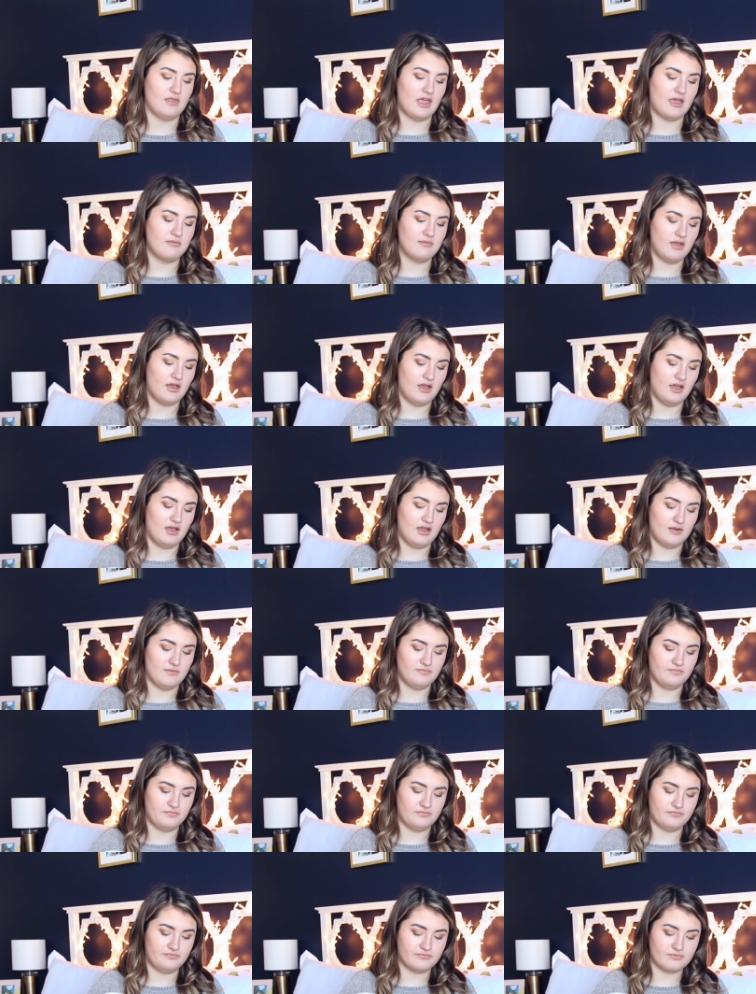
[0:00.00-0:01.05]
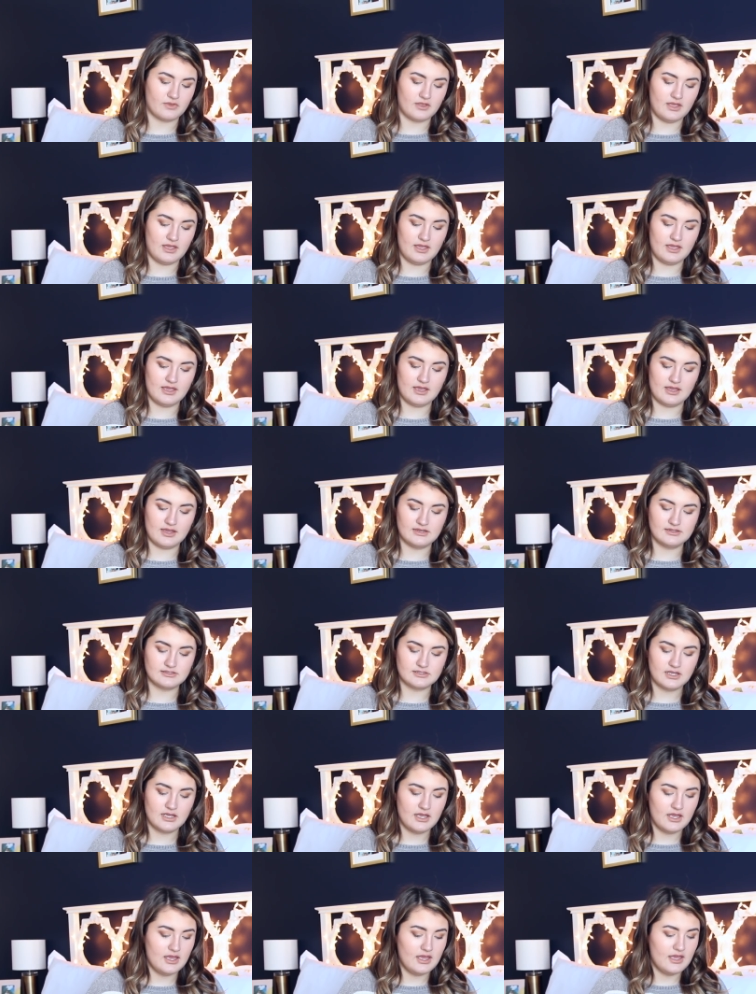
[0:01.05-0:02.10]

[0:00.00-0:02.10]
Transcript: them. Um, and